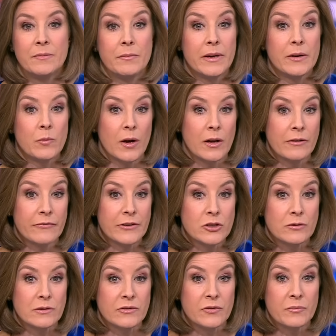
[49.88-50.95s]
Meanwhile,
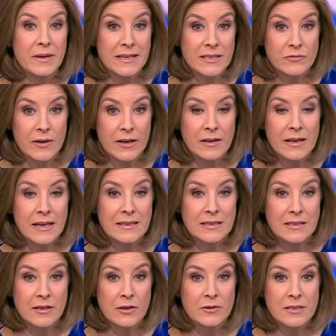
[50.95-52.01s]
officials from Israel and
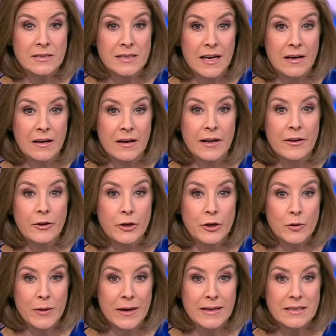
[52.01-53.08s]
its closest ally, the
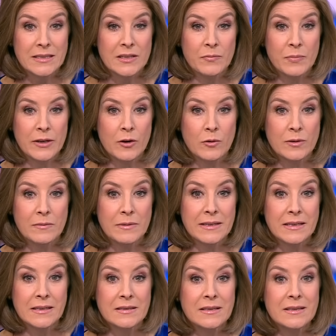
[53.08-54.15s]
U S, have been holding
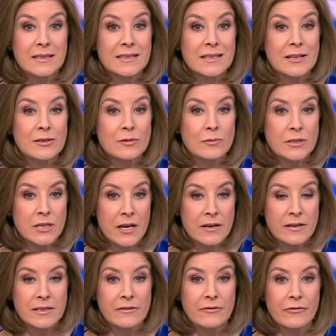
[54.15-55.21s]
meetings to discuss
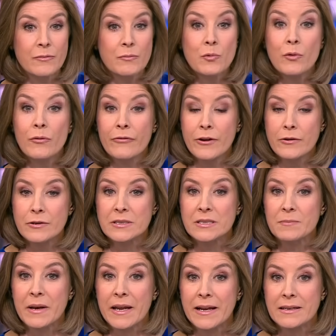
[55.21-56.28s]
alternative, more
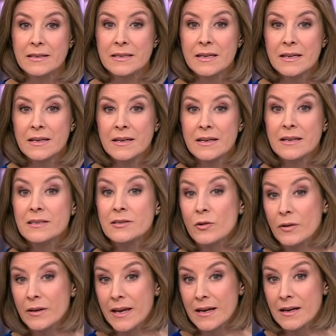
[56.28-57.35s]
focused plans. It's
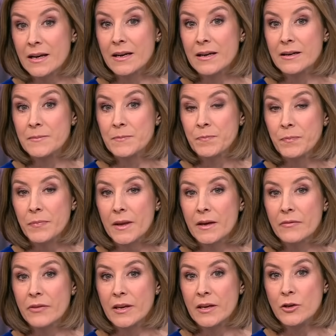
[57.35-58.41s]
not yet clear
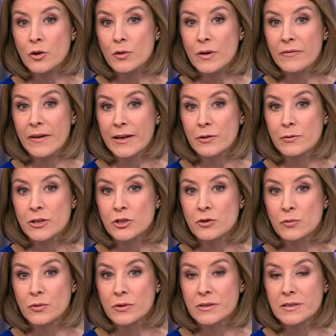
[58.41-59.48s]
if the new
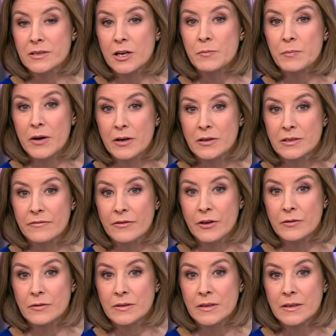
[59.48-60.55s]
evacuation orders are part of
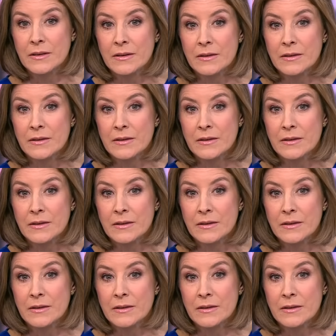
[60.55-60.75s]
those.